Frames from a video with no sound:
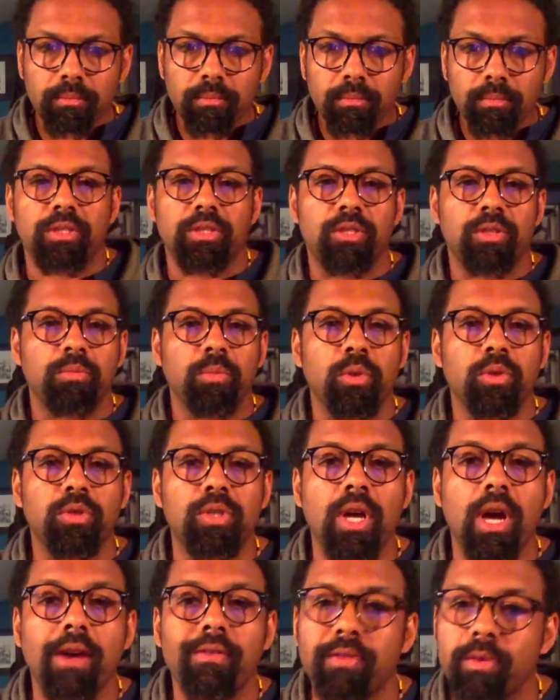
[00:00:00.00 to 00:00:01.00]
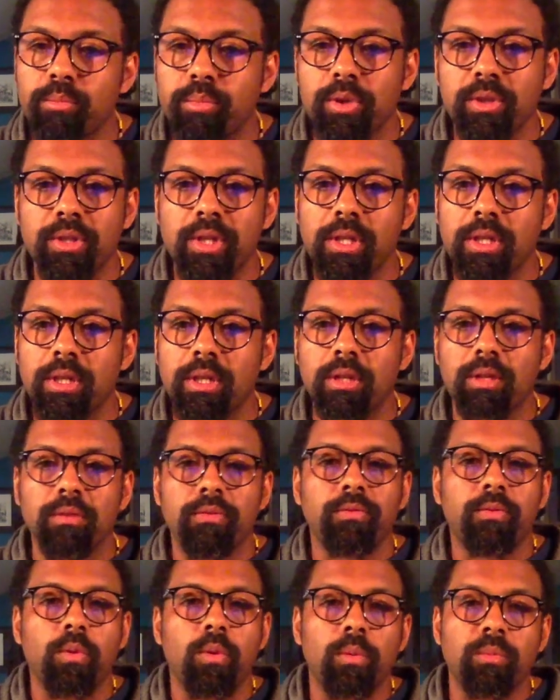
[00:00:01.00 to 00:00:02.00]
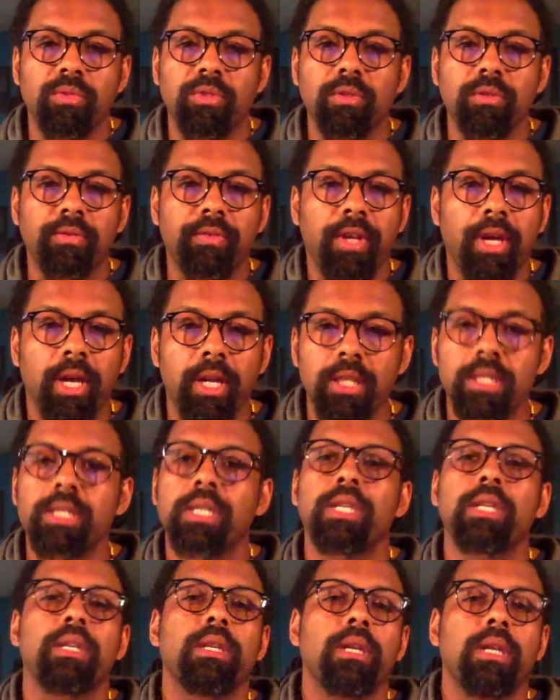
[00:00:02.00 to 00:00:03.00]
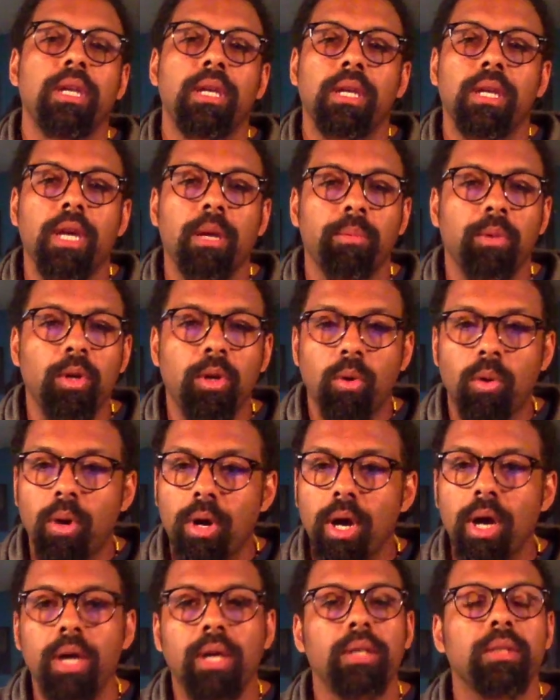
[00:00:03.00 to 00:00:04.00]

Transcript: This is most often presented in the forms of Cajun, Quebecois,